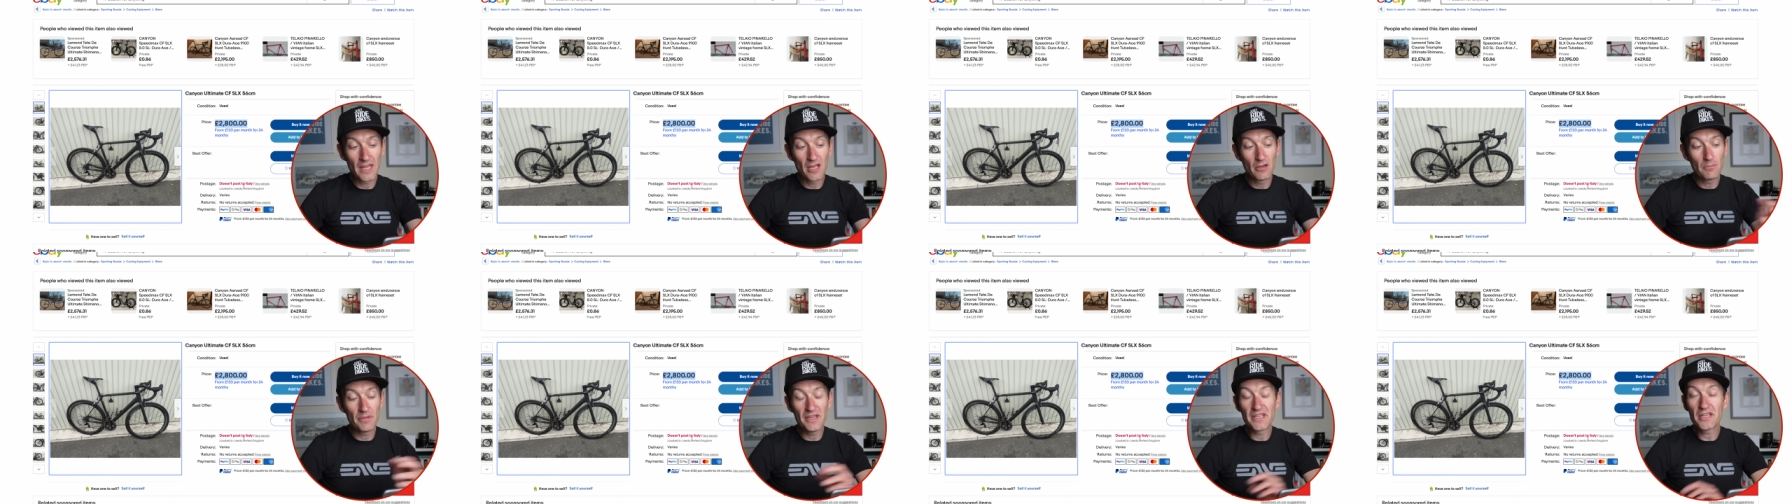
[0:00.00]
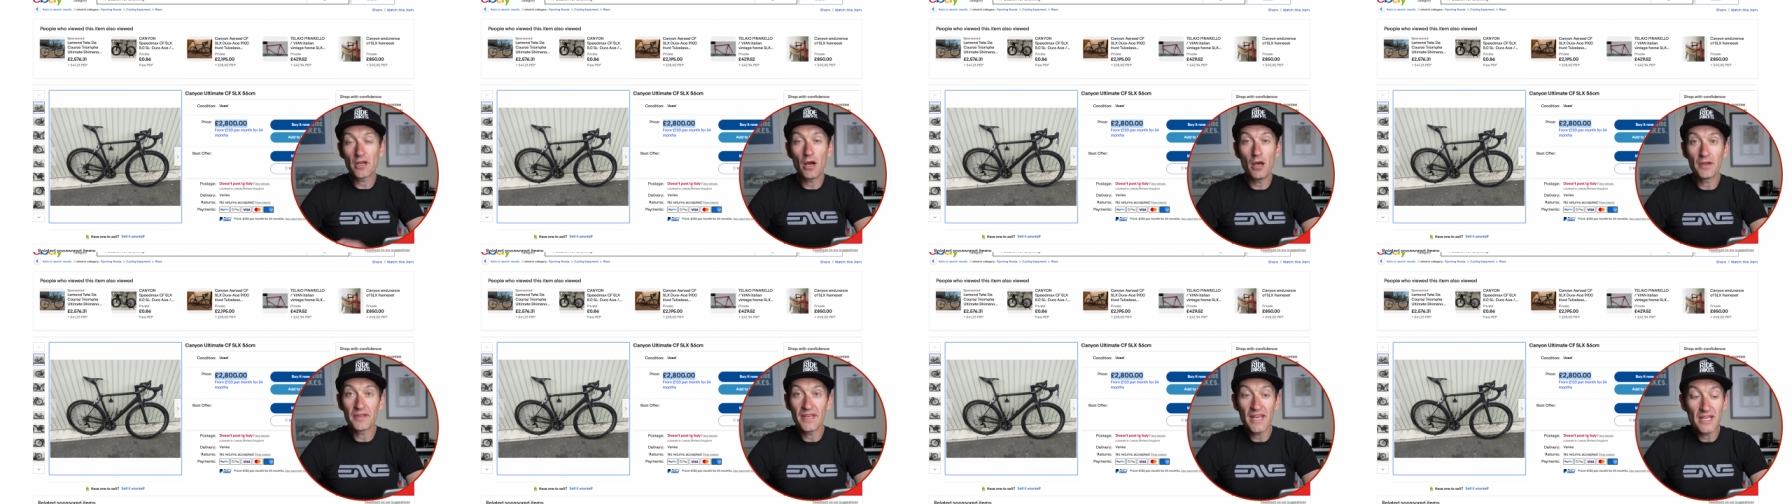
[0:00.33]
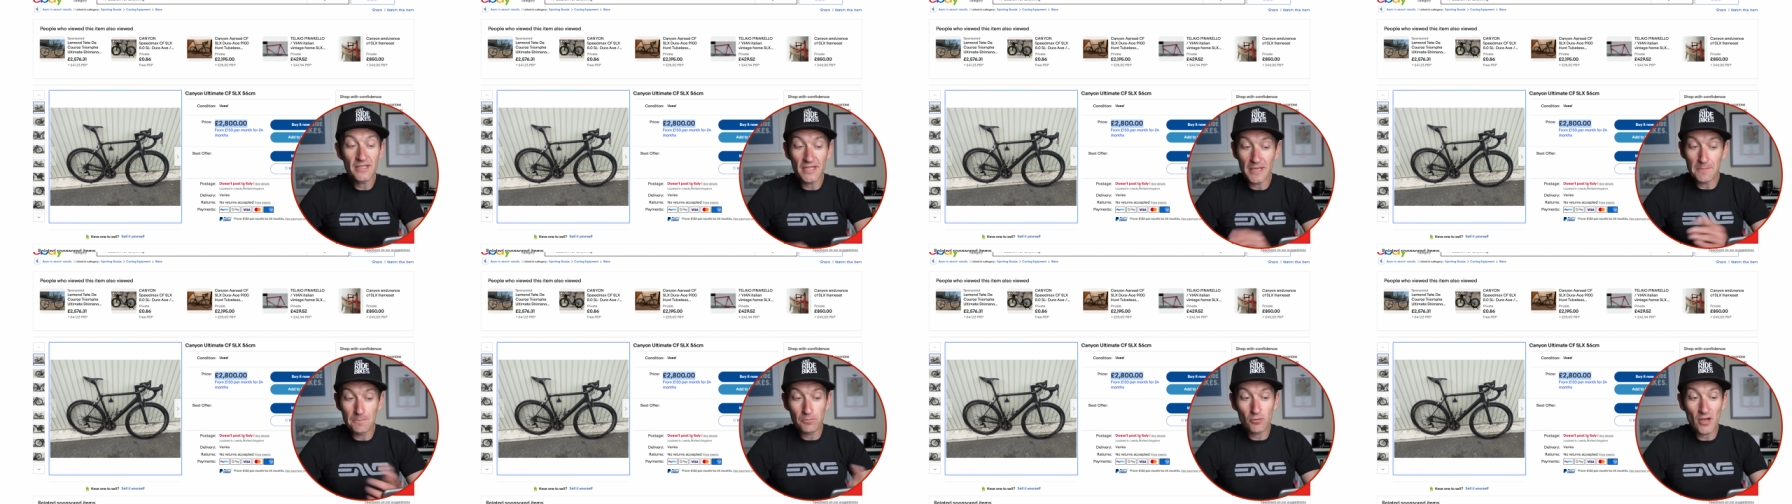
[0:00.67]
but you can't
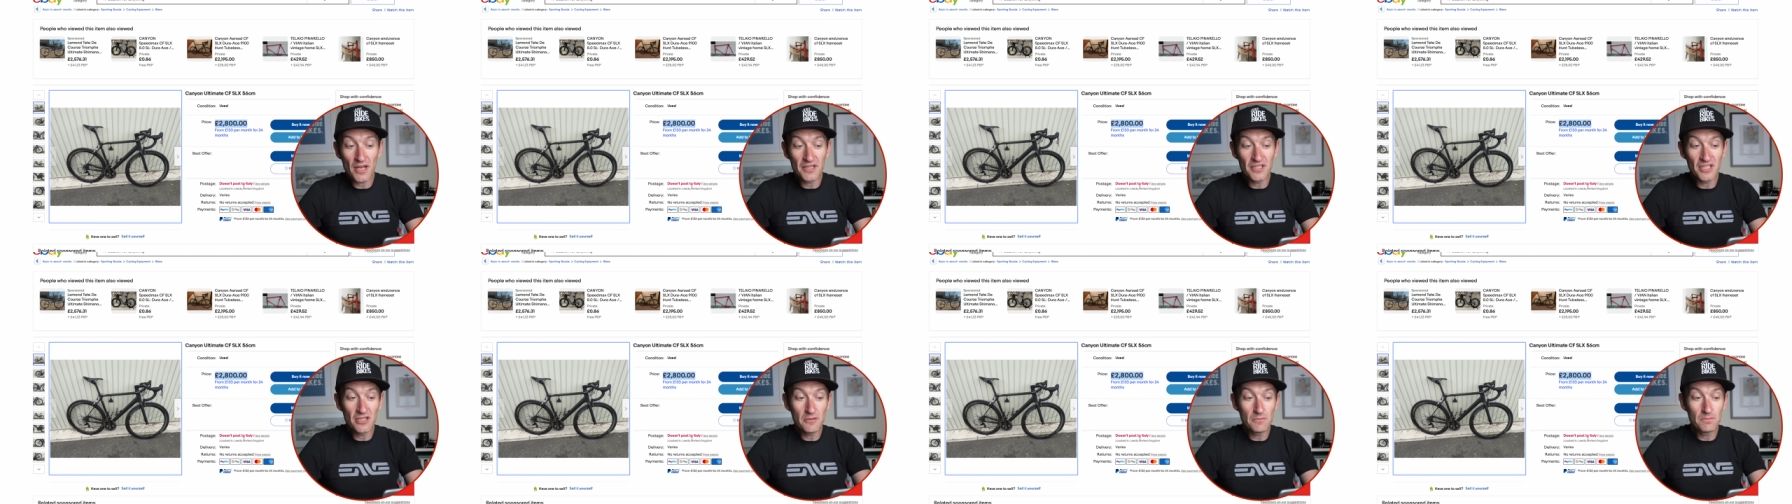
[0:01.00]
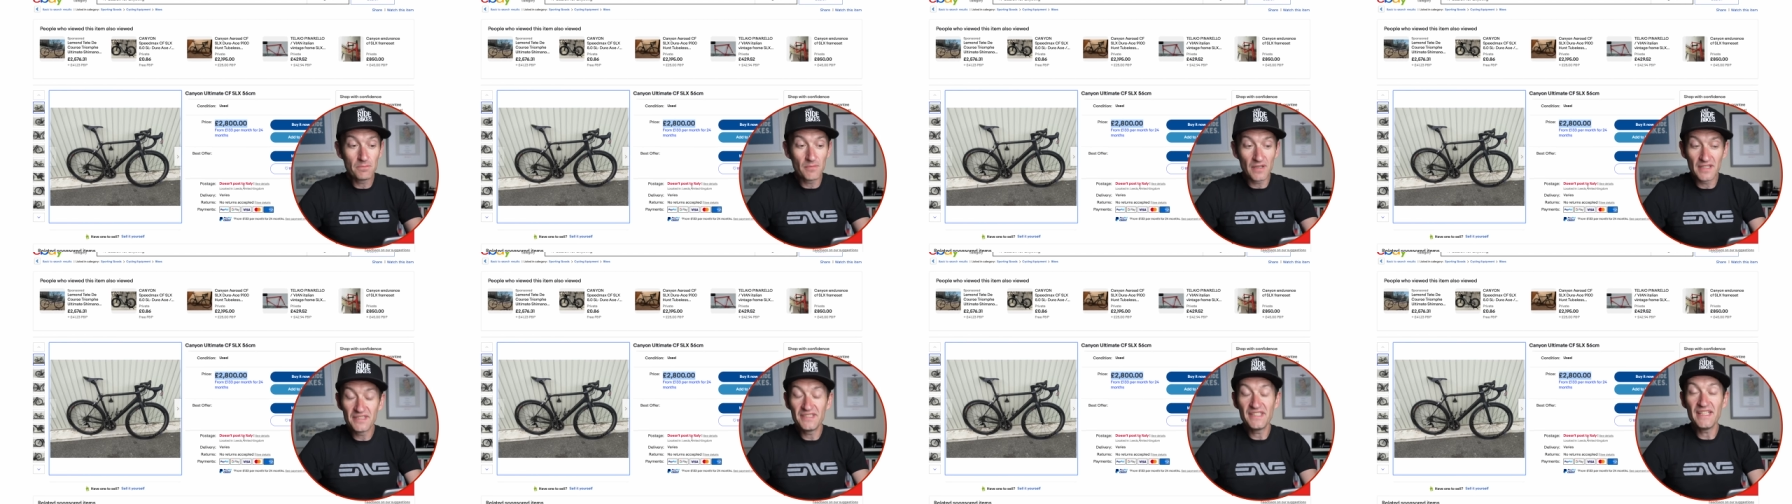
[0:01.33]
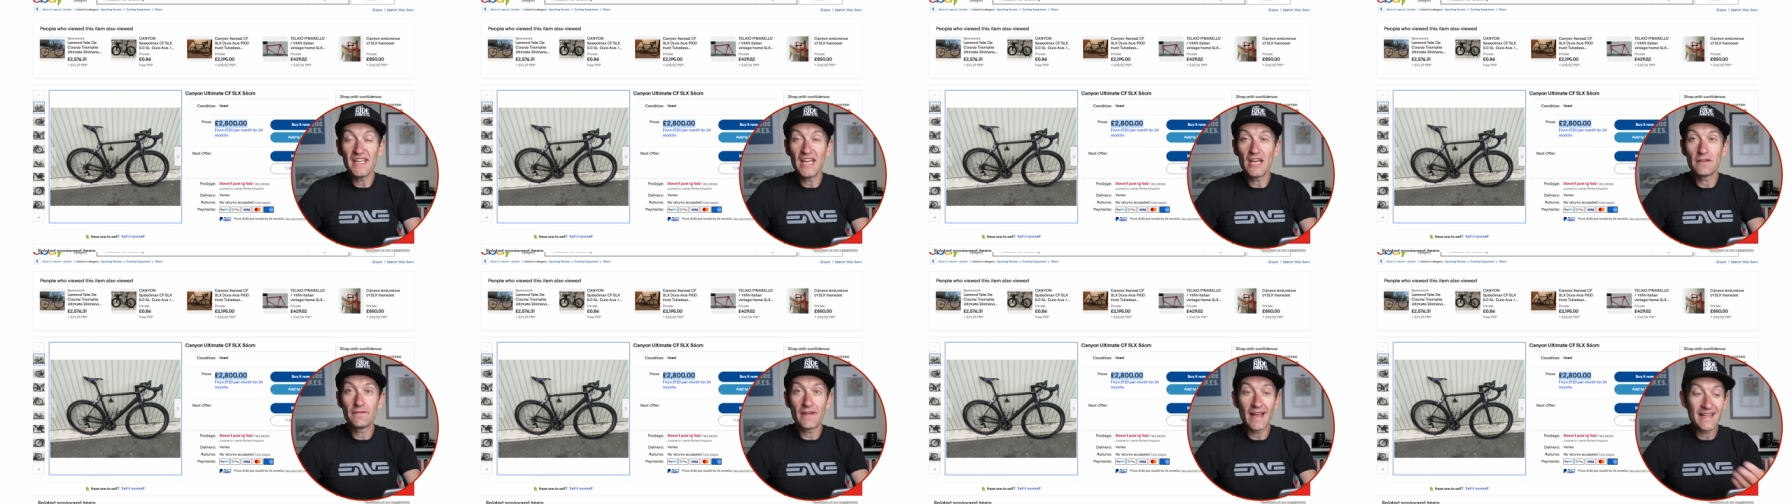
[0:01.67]
get a brand new CF